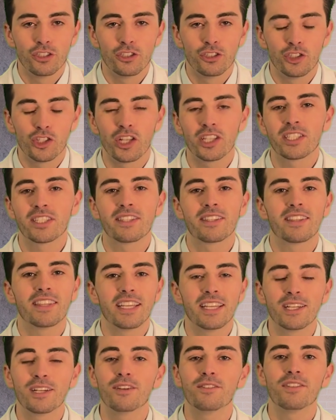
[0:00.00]
just
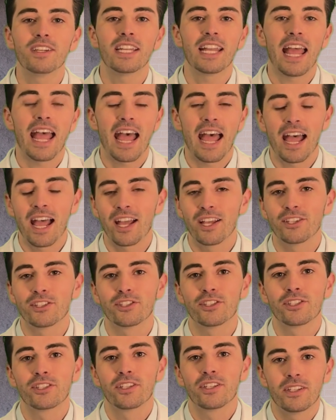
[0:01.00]
think of it
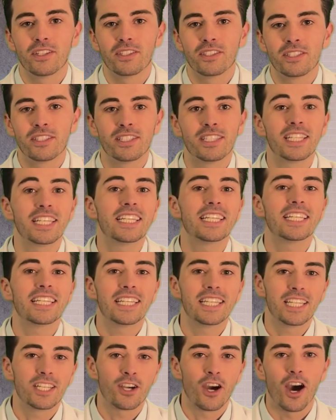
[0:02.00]
as
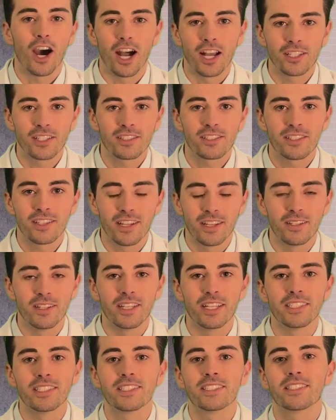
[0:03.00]
CE costs. And
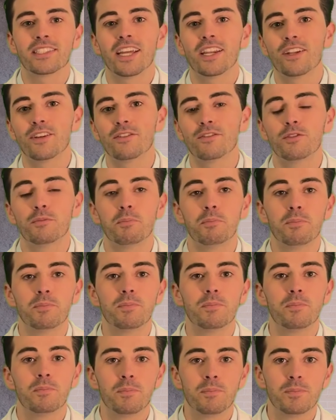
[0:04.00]
instead of
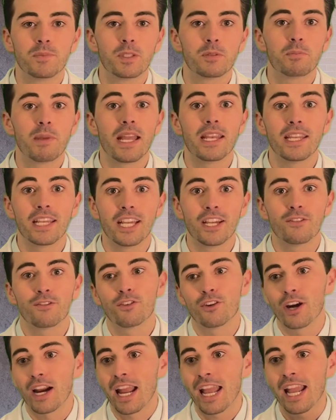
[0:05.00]
spending it
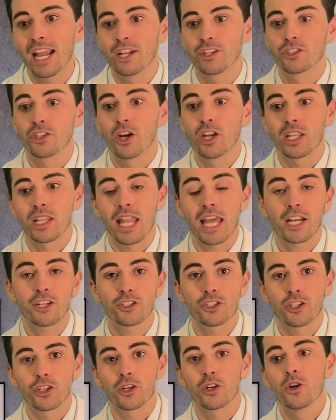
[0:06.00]
for a hands-on
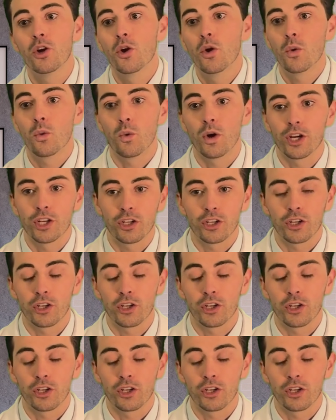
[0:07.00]
lecture where you're